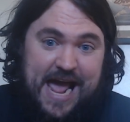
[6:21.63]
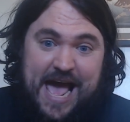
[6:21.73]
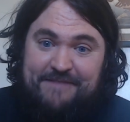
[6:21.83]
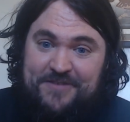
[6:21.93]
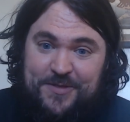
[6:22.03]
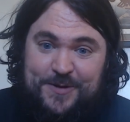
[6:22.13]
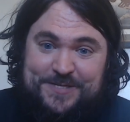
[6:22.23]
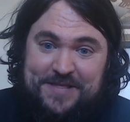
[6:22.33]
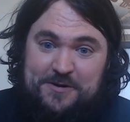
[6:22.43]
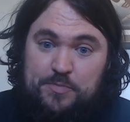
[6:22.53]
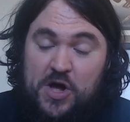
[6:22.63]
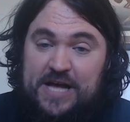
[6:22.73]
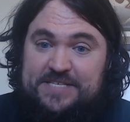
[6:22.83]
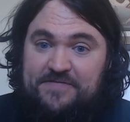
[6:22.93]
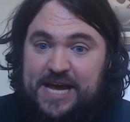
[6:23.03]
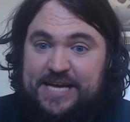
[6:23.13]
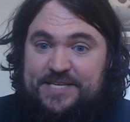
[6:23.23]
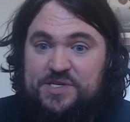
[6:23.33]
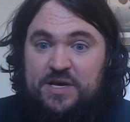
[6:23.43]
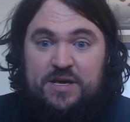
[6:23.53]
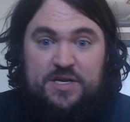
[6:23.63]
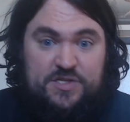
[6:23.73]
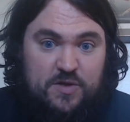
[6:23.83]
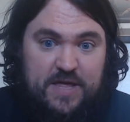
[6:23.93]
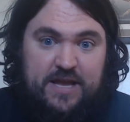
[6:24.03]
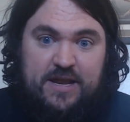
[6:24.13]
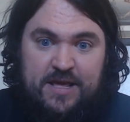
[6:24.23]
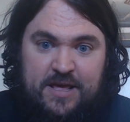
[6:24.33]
after those other boss fights, so that